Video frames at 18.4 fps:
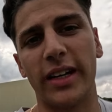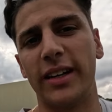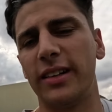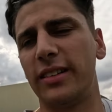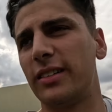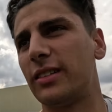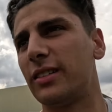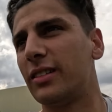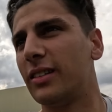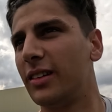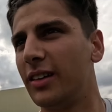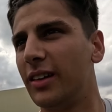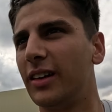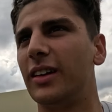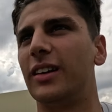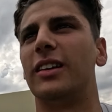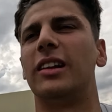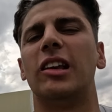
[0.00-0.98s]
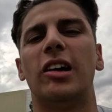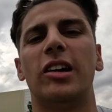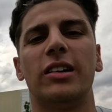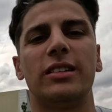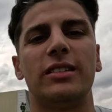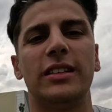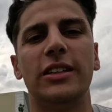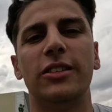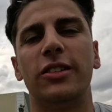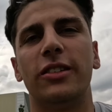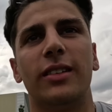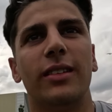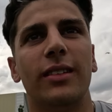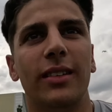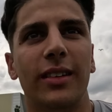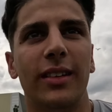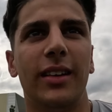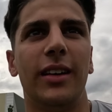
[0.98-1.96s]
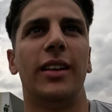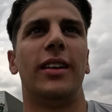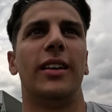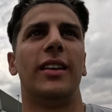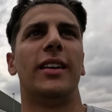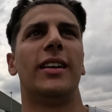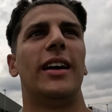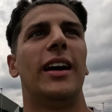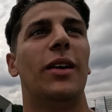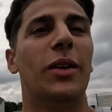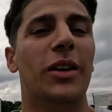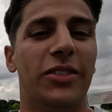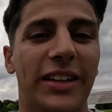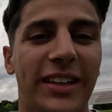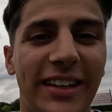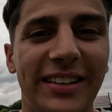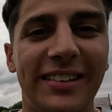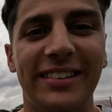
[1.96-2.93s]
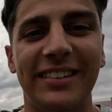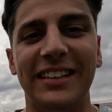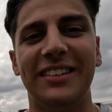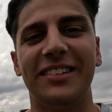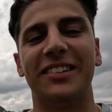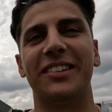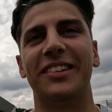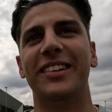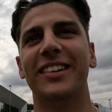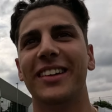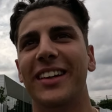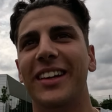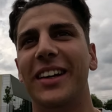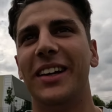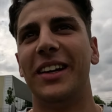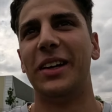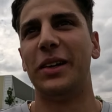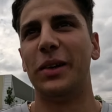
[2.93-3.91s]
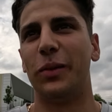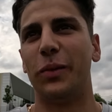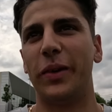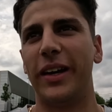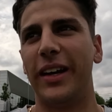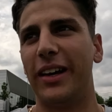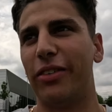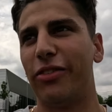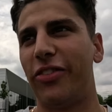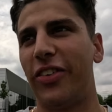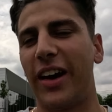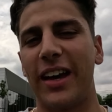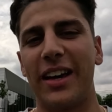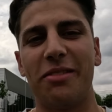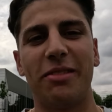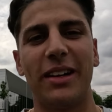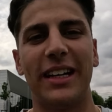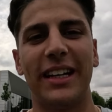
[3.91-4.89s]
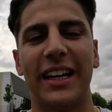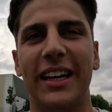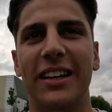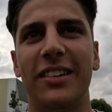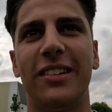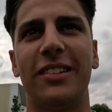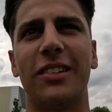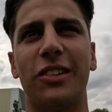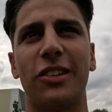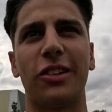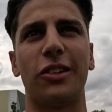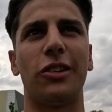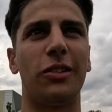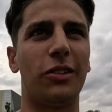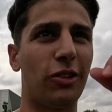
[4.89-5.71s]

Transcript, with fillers: this last season. However, this season we're fighting relegation, so